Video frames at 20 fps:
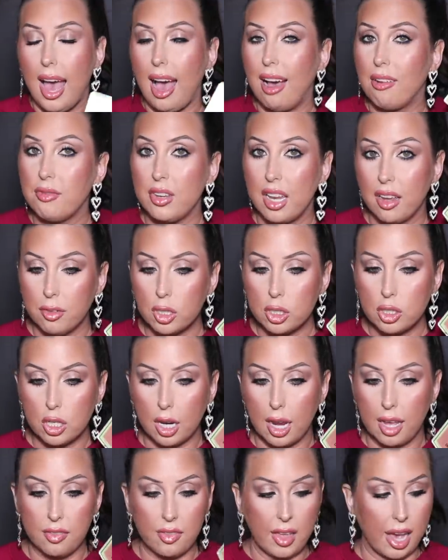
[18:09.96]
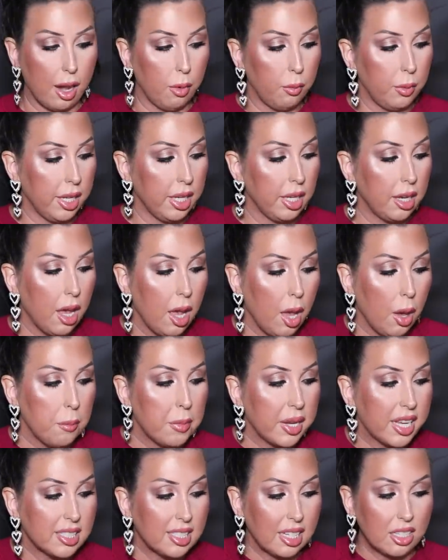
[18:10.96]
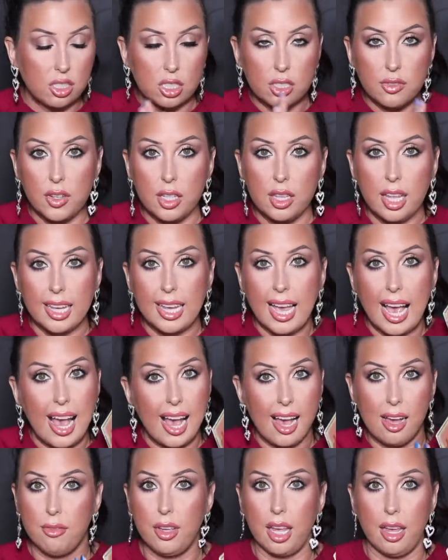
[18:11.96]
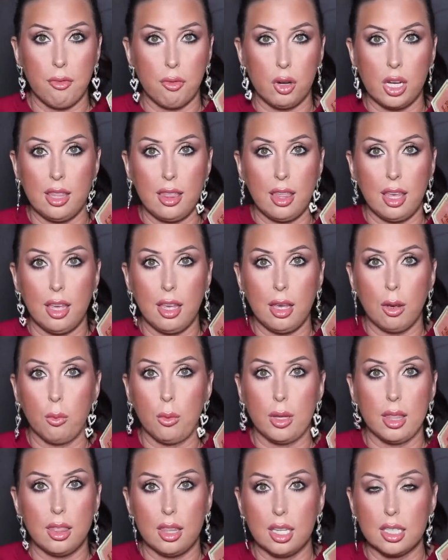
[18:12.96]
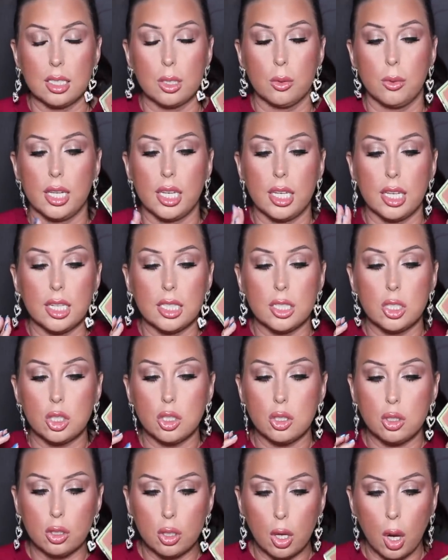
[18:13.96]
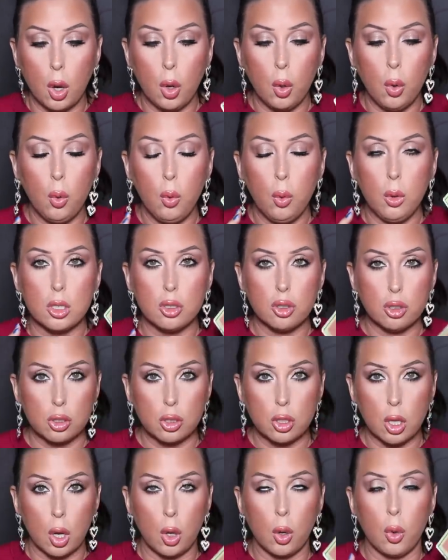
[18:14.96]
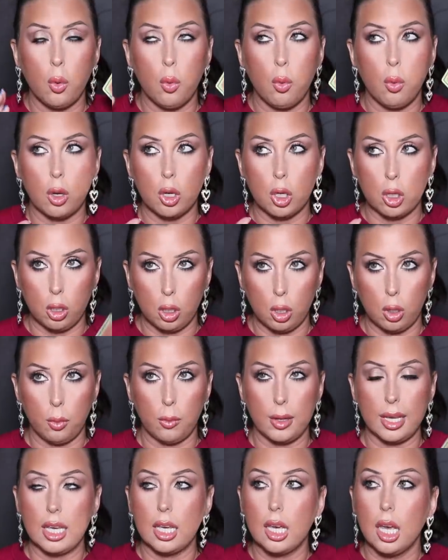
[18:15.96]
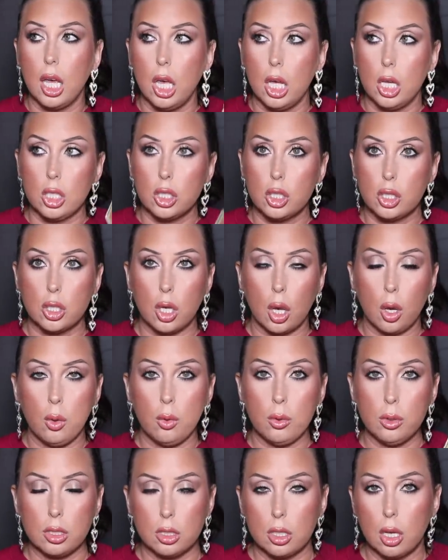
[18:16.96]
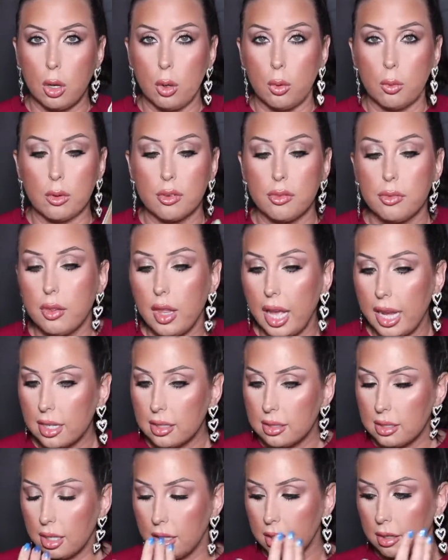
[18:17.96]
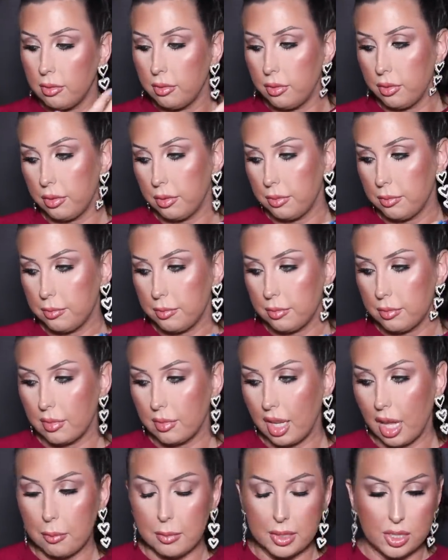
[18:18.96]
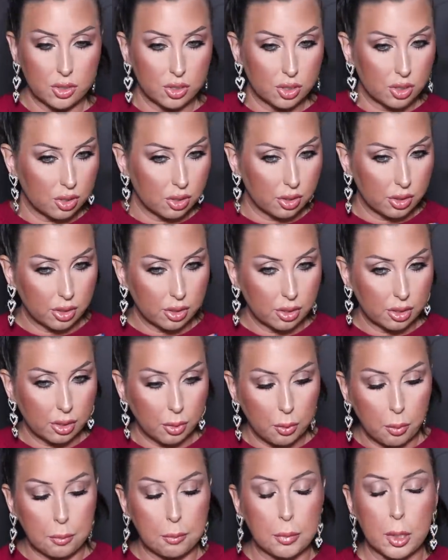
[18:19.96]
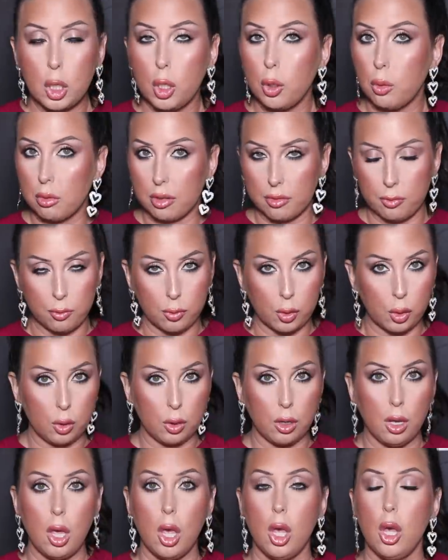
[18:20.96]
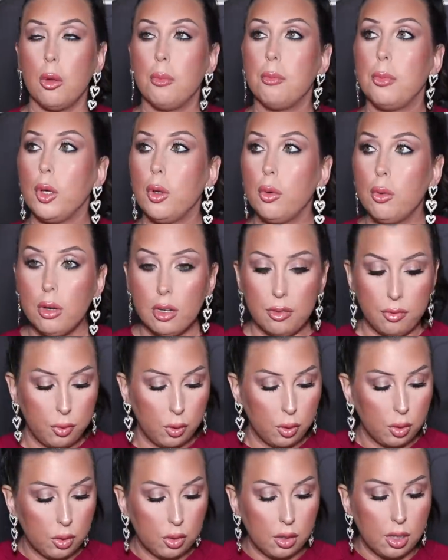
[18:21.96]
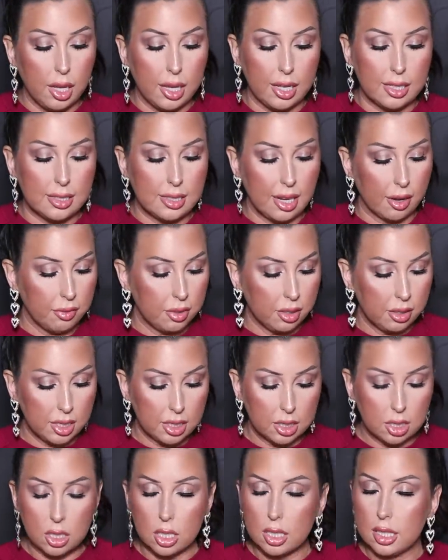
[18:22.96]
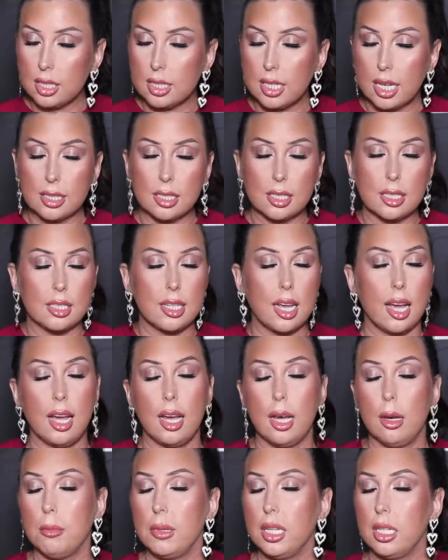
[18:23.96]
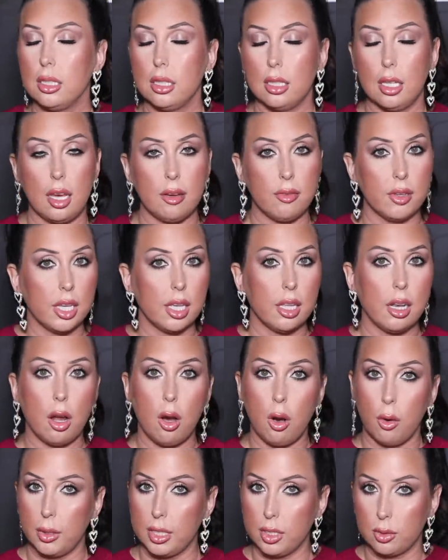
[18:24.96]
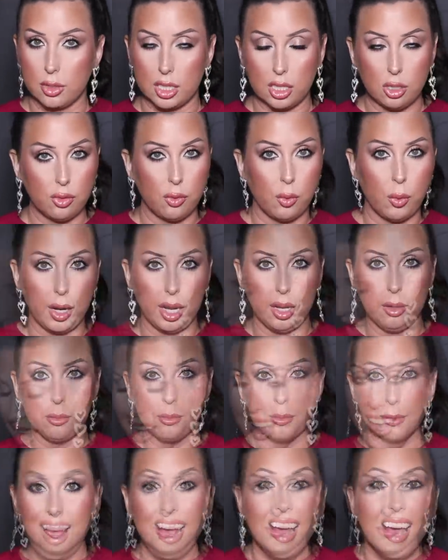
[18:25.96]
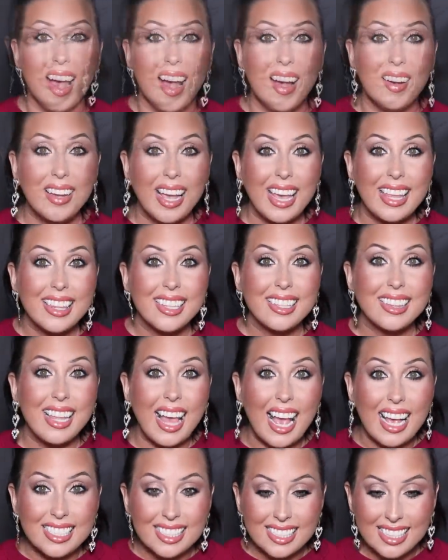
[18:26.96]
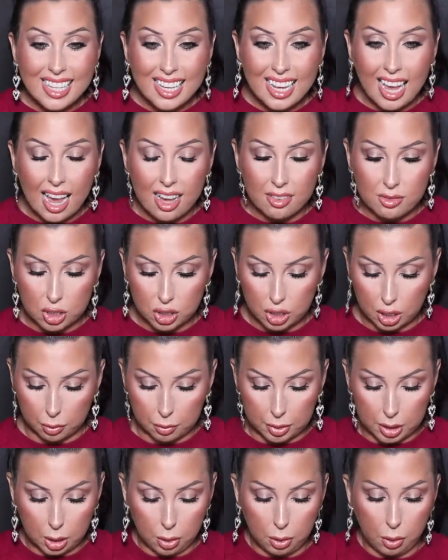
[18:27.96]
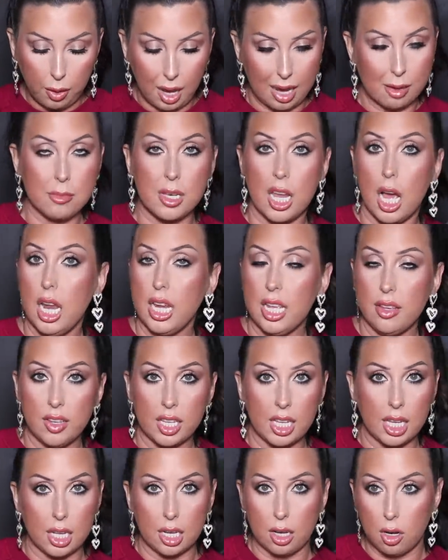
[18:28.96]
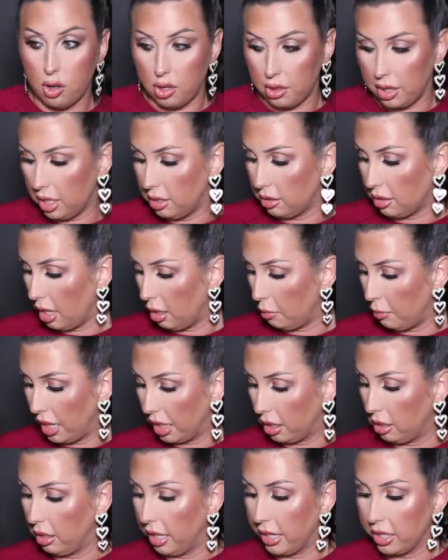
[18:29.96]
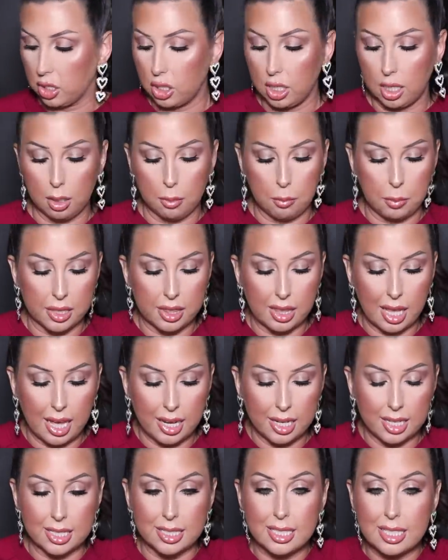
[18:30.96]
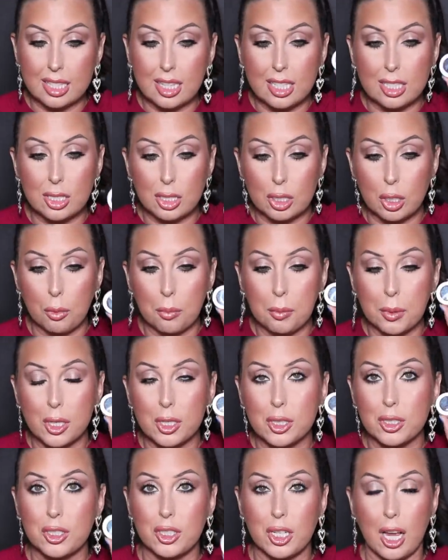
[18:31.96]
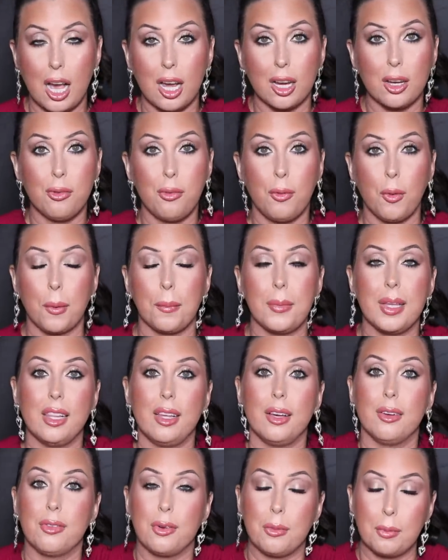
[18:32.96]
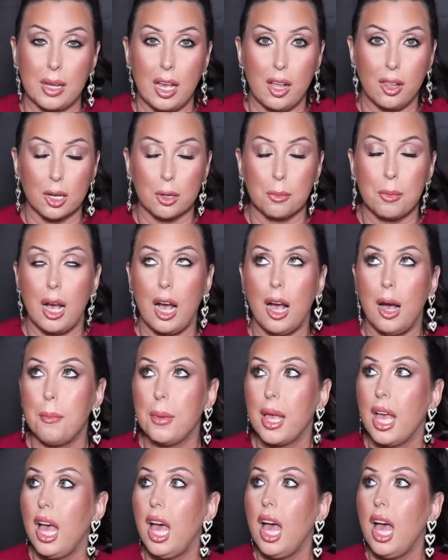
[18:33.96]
I've never tried that one because I just feel like I have everything with this one. It's so, so glowy. So, so reflective. I mean, just look. Beautiful, beautiful, definitely stood the test of time. Love it, always reach for it. Okay, the last thing I have to share with you, I'm not even getting all these out of my collection, but that is the Super Shock formula from ColourPop.